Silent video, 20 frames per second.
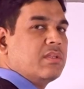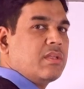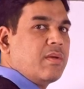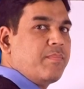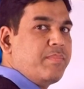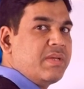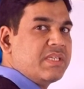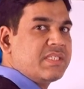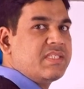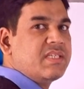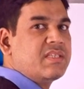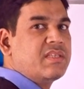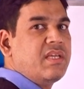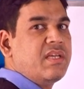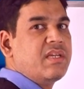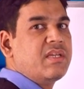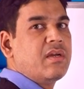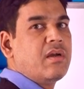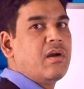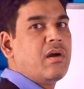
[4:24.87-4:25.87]
the basic
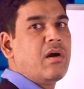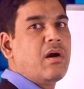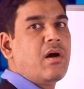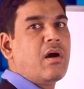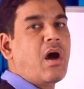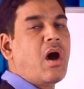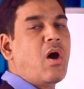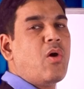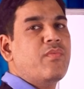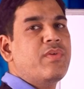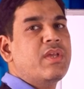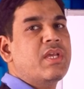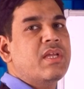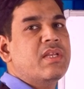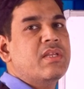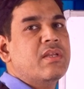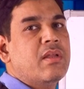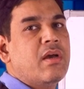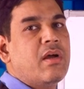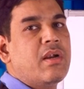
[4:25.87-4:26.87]
thing uh, how we
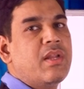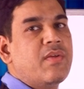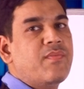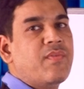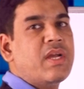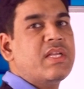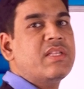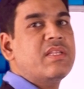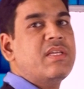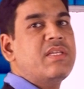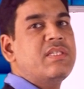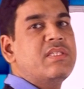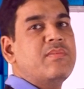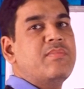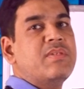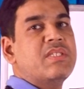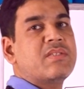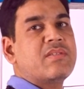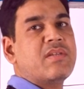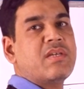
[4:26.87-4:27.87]
can uh, define the
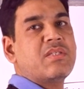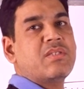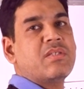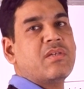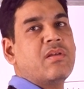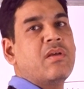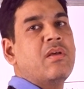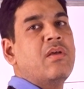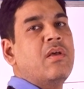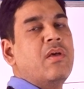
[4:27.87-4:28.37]
ejb structure